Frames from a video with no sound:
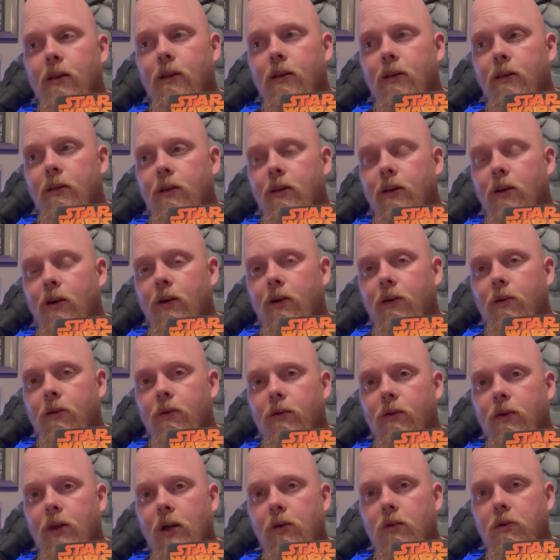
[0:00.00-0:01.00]
you know,
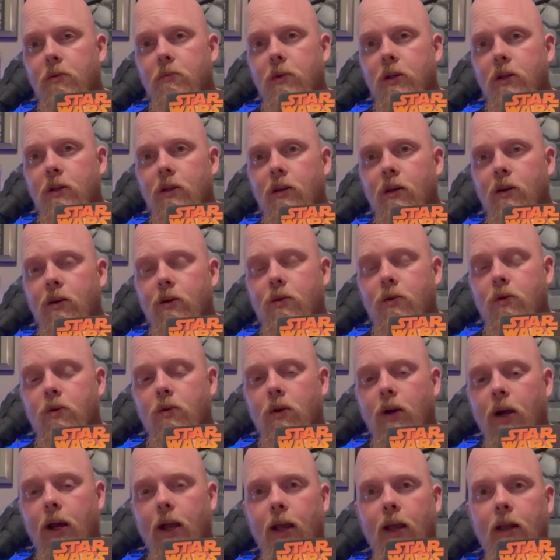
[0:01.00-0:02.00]
that would be a
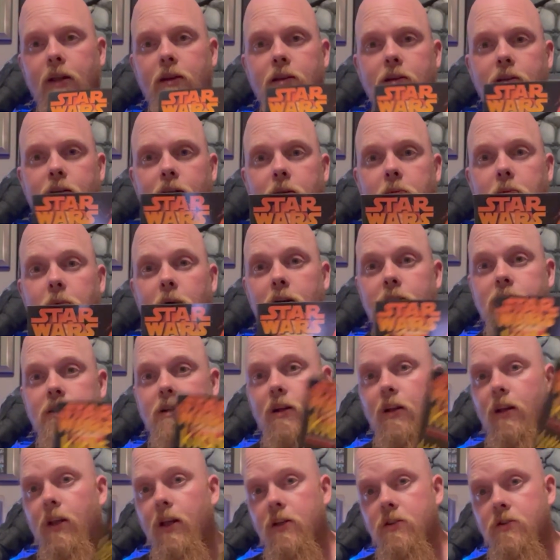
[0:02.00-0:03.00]
cool add to anybody's
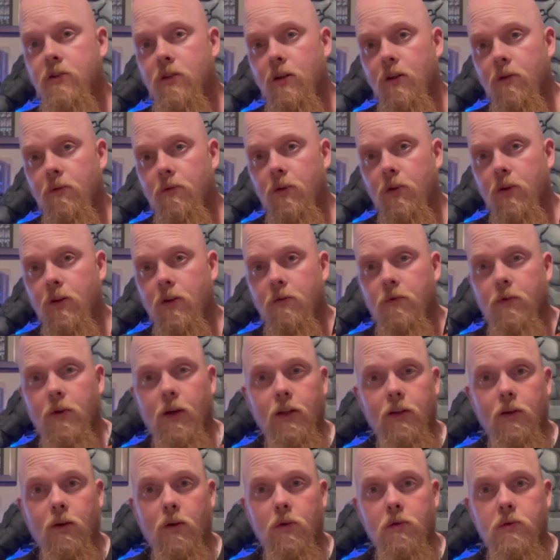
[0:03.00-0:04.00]
collection if you can
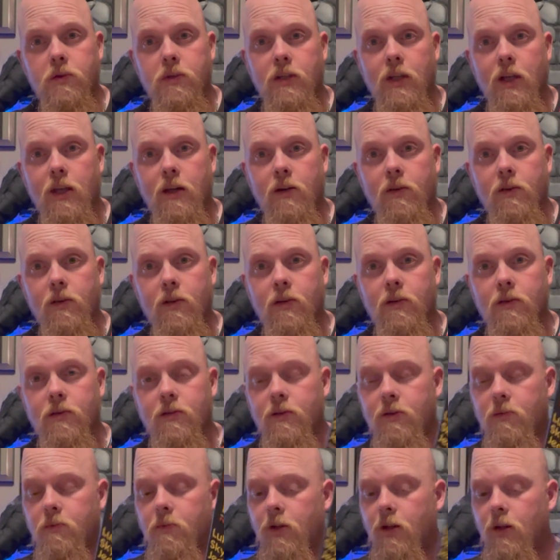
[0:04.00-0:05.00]
find the whole set of these.
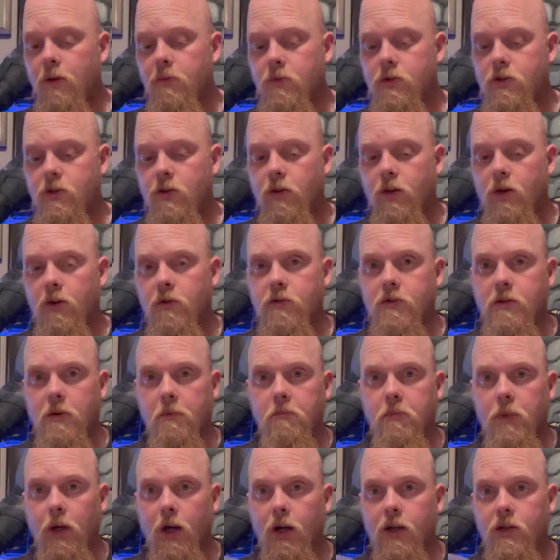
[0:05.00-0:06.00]
I mean, I'm sure there was a
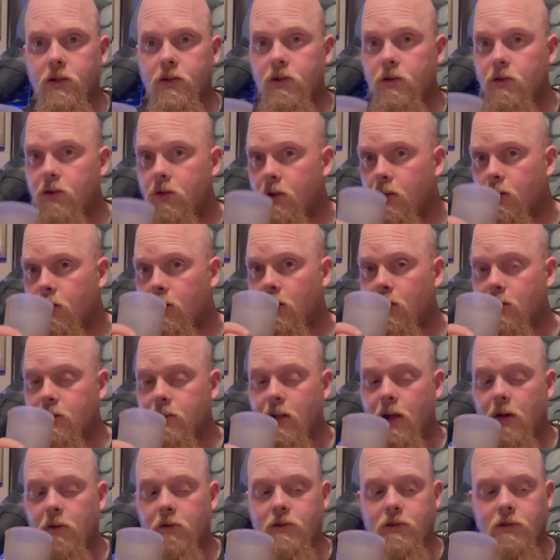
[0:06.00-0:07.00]
bunch, because
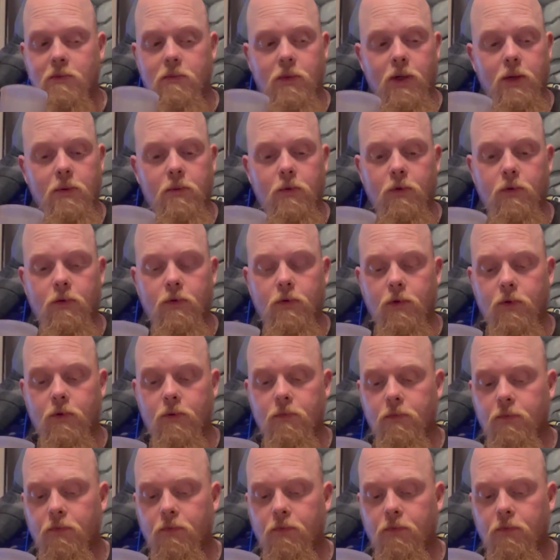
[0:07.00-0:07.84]
I was a member for